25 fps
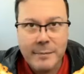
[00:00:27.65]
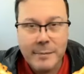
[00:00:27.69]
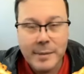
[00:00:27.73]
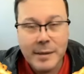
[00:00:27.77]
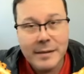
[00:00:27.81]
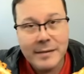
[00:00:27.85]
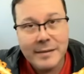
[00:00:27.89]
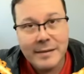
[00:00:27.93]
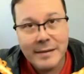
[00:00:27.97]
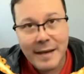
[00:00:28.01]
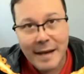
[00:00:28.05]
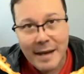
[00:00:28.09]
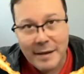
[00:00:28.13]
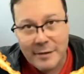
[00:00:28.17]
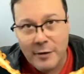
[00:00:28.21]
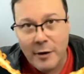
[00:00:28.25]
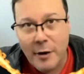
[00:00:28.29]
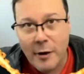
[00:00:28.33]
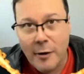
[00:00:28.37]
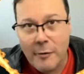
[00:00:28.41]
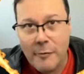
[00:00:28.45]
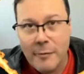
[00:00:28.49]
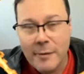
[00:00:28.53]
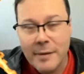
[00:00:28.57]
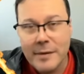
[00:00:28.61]
But as
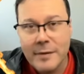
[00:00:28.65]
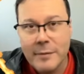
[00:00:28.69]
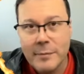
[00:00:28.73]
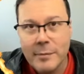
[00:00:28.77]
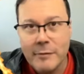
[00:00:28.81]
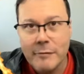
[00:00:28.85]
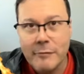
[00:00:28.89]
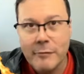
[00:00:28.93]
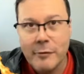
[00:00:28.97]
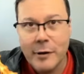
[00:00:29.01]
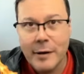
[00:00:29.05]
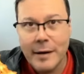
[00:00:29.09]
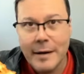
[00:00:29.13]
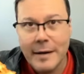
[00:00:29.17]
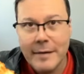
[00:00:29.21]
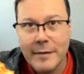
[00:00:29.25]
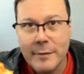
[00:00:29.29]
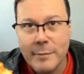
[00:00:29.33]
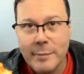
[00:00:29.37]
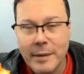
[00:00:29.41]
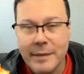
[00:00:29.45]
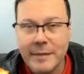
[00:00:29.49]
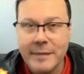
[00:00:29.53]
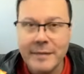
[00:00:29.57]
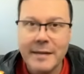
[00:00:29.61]
always, before I
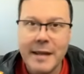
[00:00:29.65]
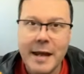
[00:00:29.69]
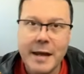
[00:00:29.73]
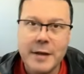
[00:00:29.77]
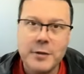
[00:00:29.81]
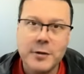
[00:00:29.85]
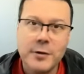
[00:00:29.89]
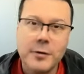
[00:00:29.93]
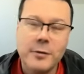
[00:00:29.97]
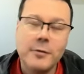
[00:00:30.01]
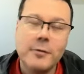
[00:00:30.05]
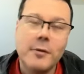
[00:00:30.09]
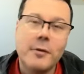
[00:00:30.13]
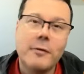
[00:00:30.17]
explain this deck to you,